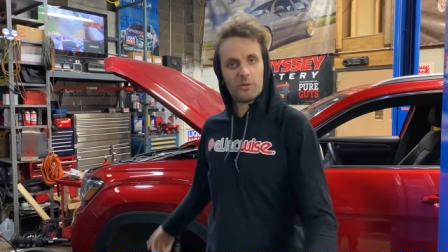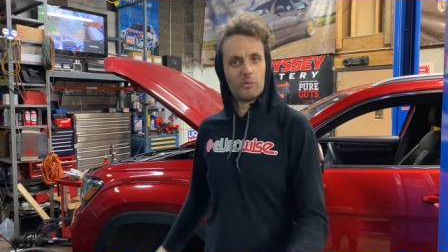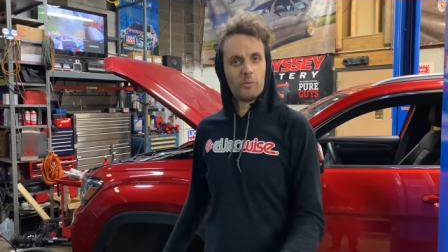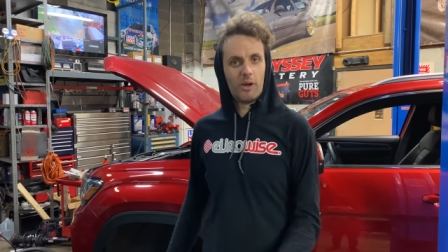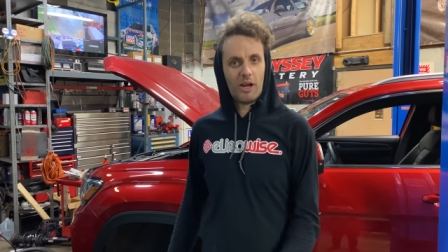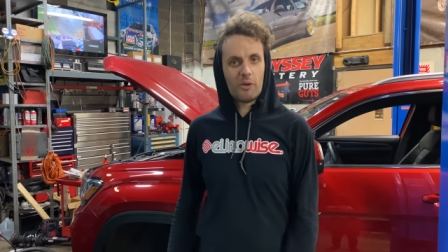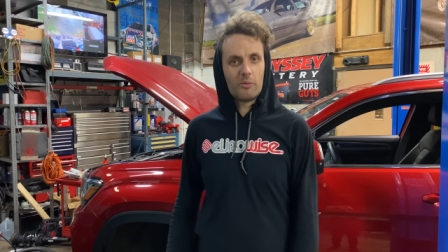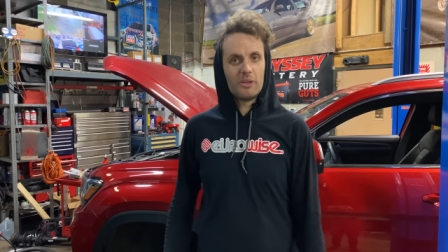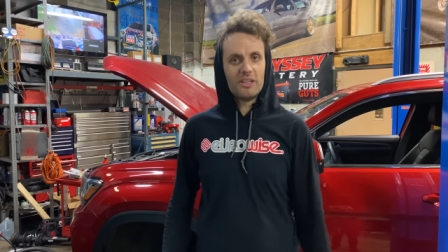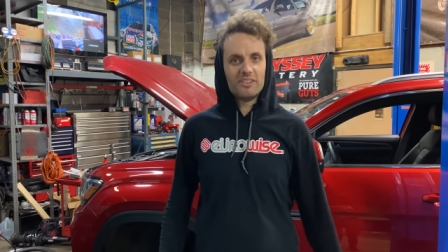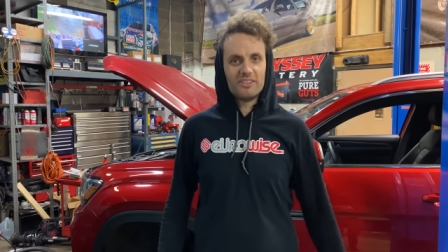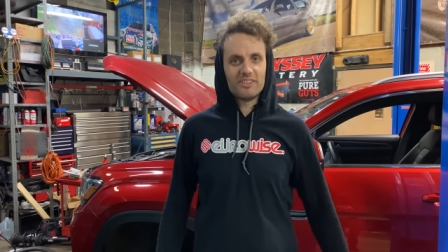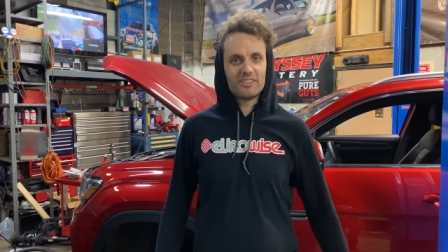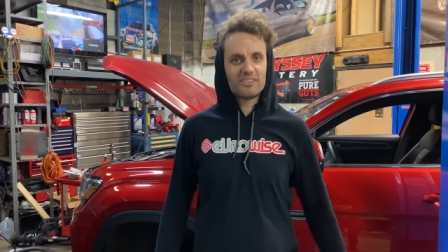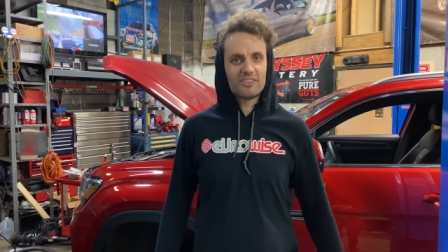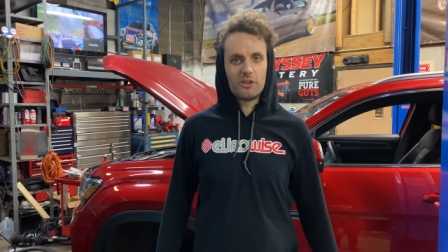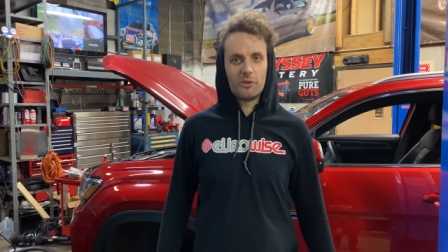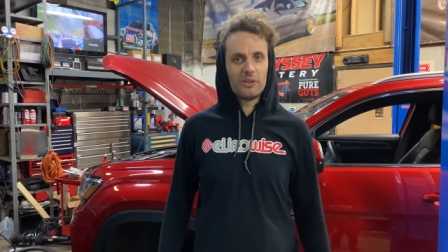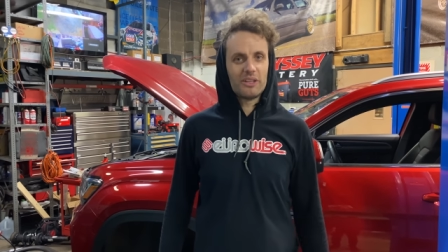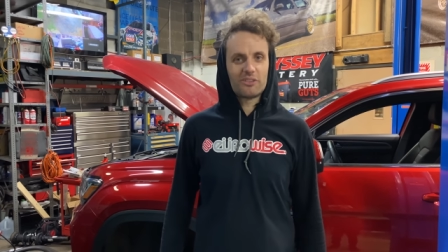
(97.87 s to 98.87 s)
while we
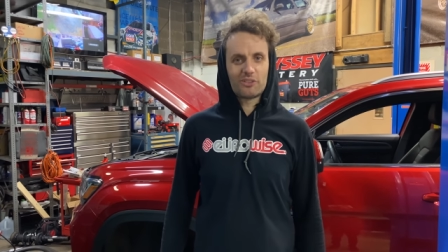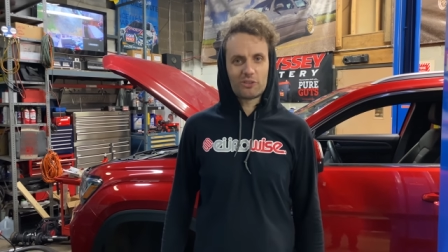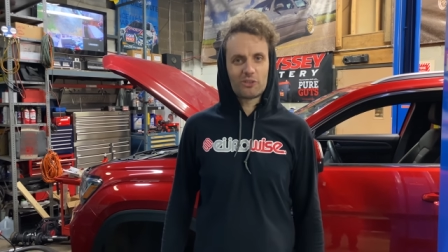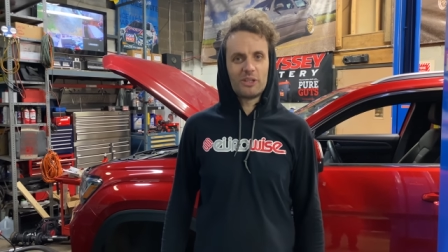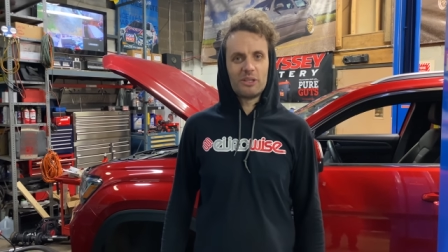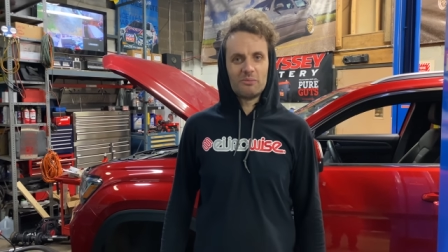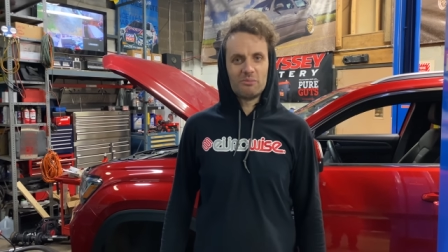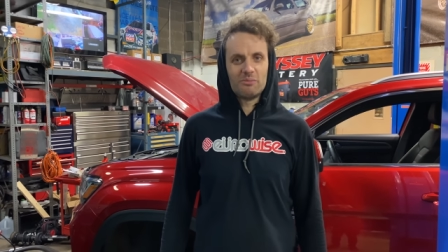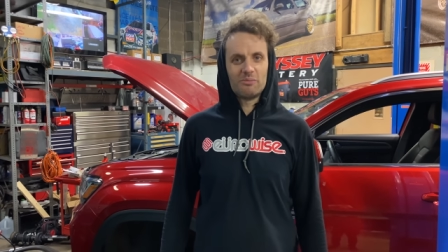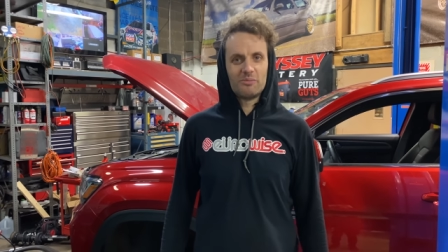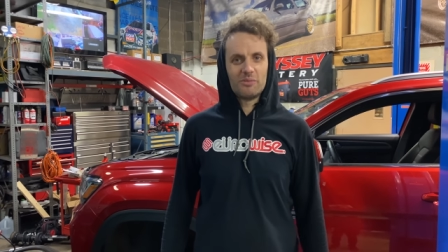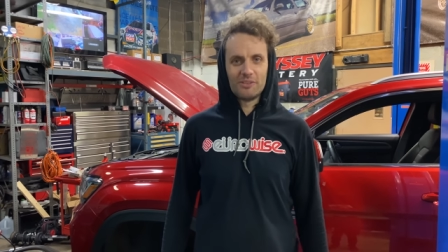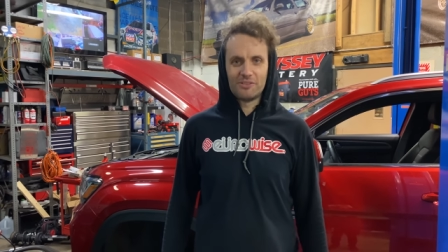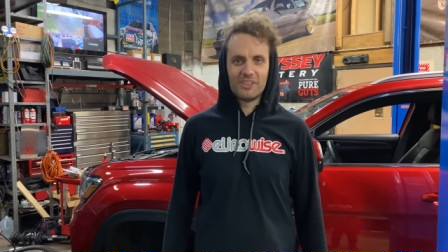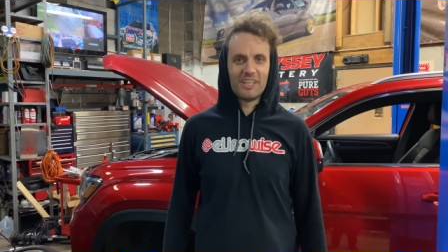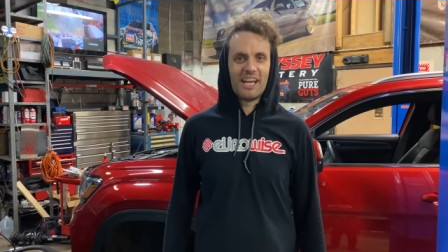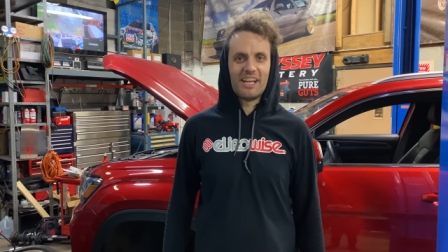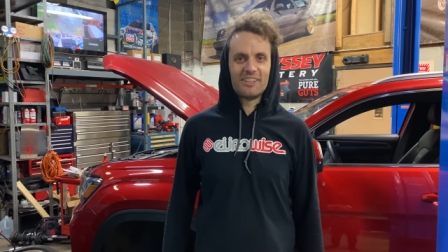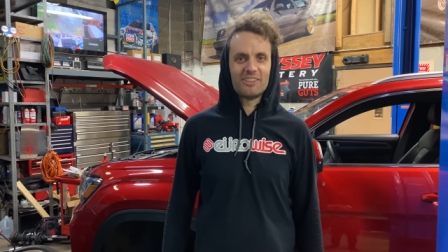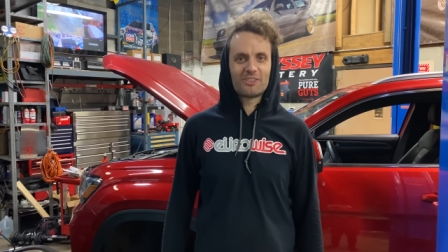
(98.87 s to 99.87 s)
just go extreme with
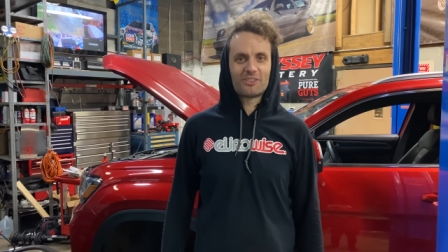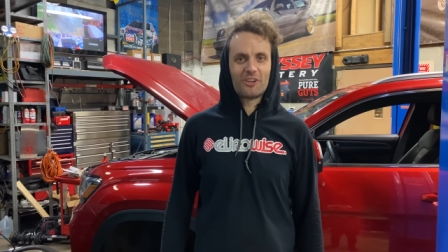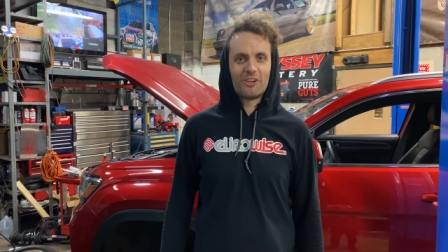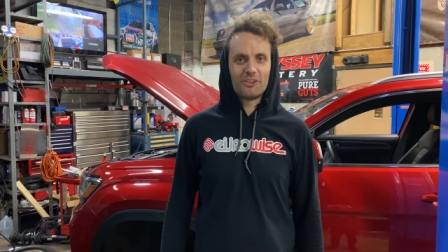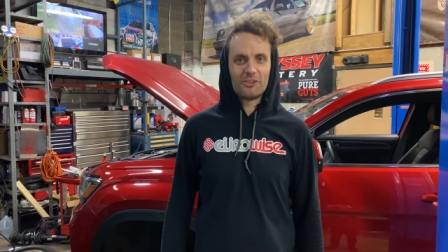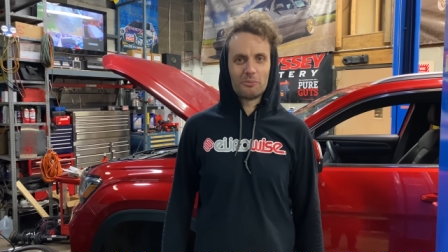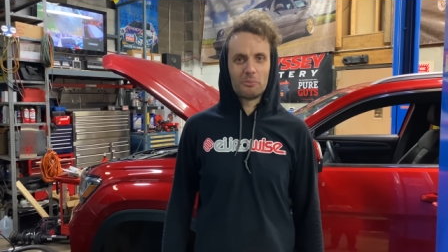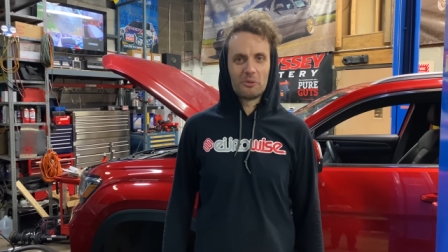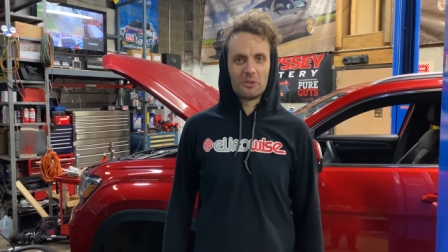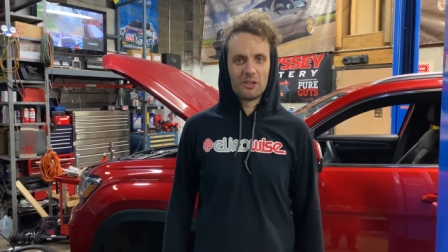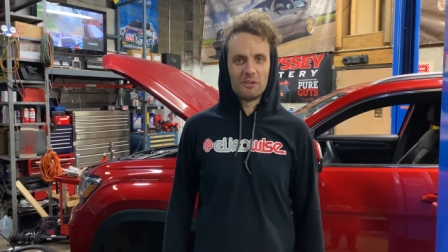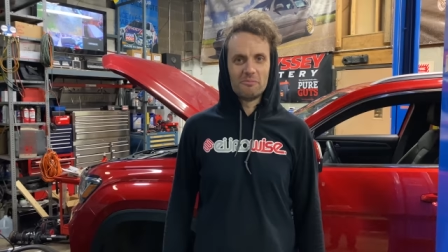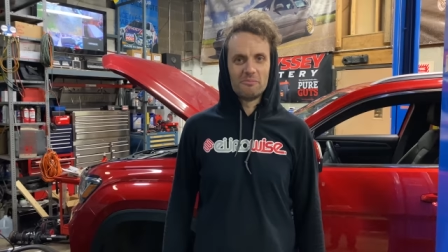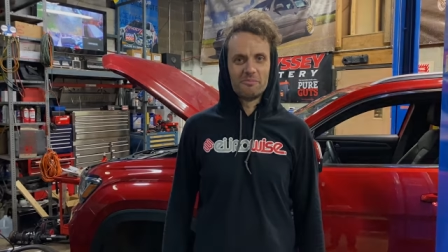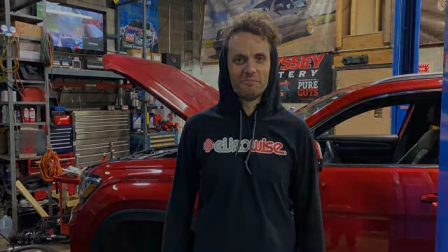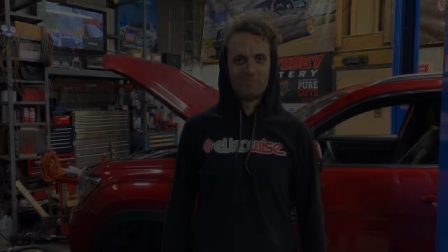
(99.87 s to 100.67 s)
an Atlas Cross Sport.